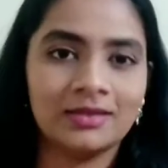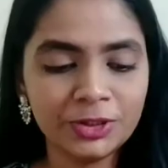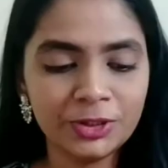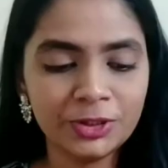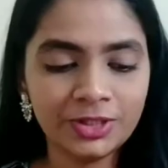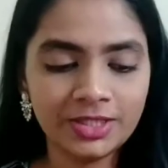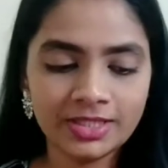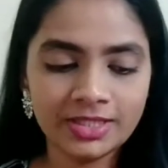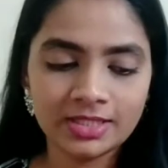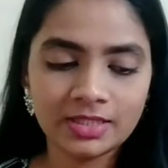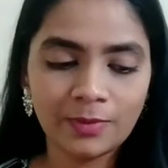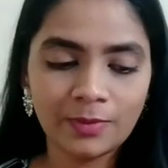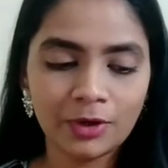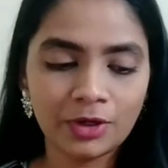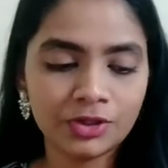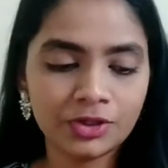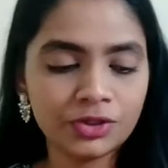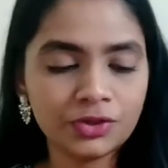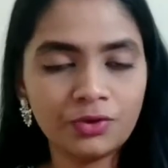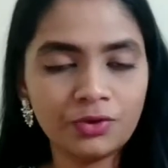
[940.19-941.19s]
So this is
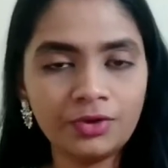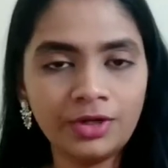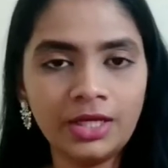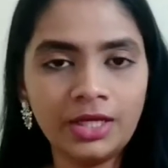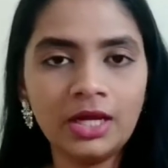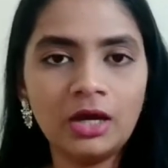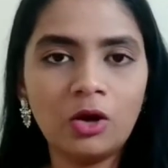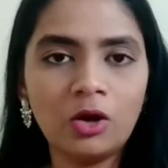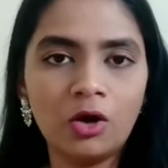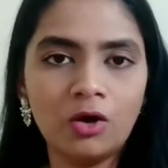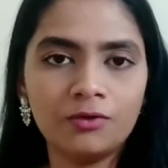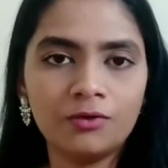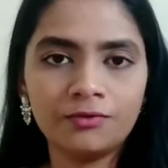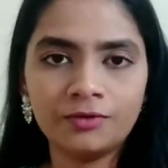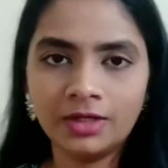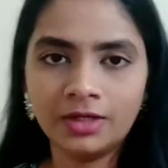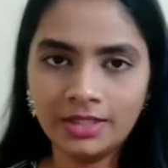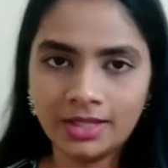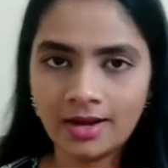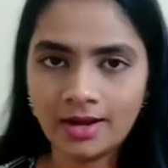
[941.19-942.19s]
about a story of
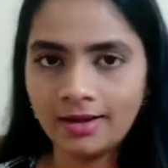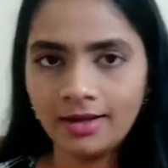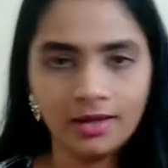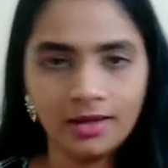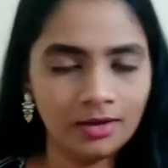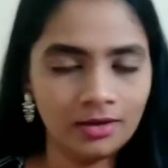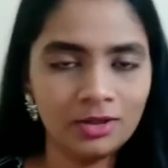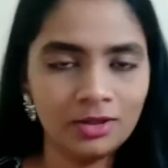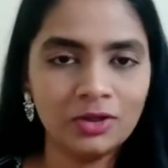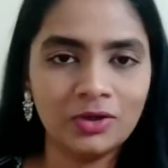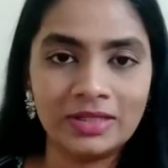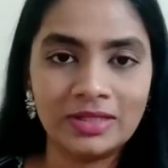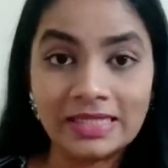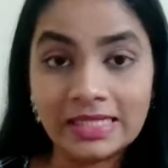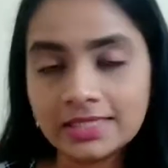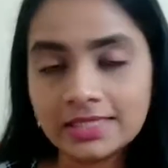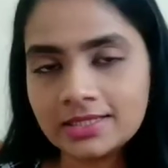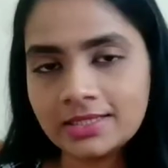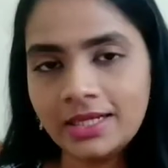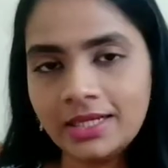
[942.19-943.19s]
a young girl called
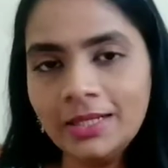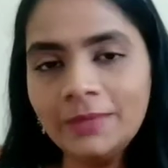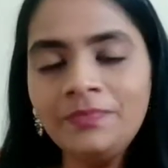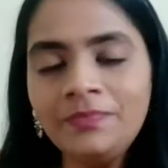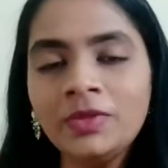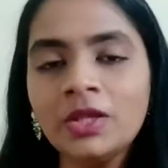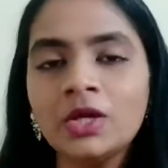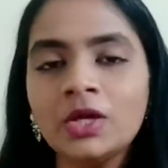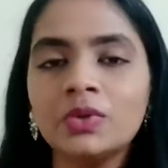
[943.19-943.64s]
Leslie,